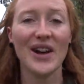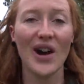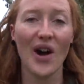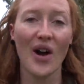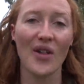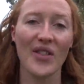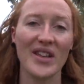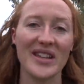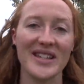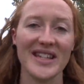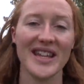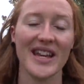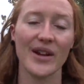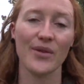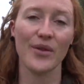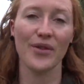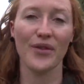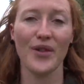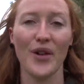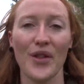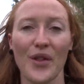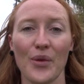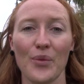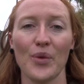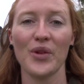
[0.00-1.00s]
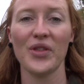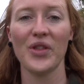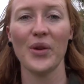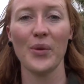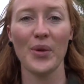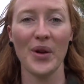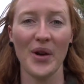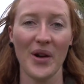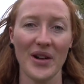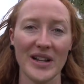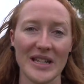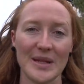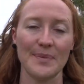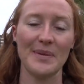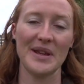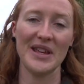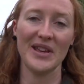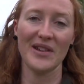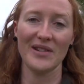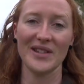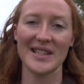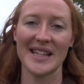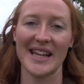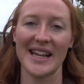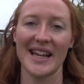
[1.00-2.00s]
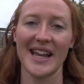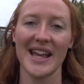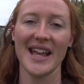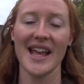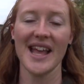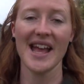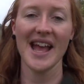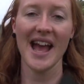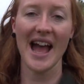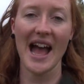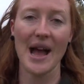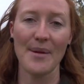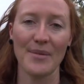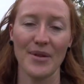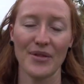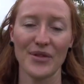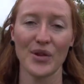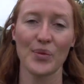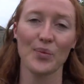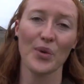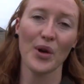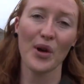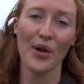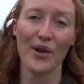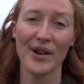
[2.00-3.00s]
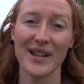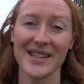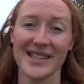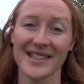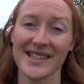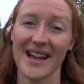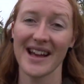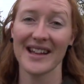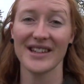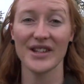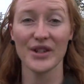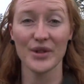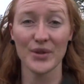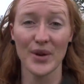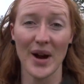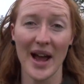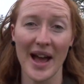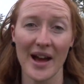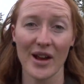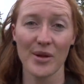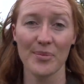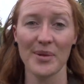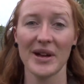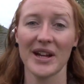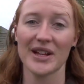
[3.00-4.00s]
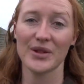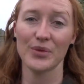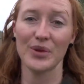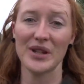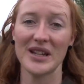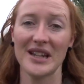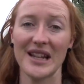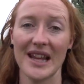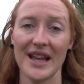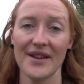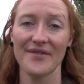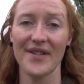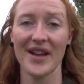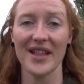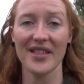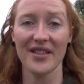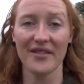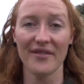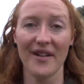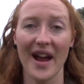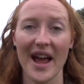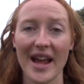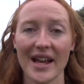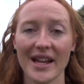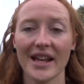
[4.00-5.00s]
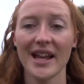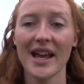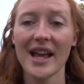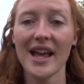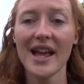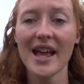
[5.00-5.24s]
On the deck, we've got the wood that we're going to be using. I've just put it on its side to dry out a bit because we did leave it in the rain.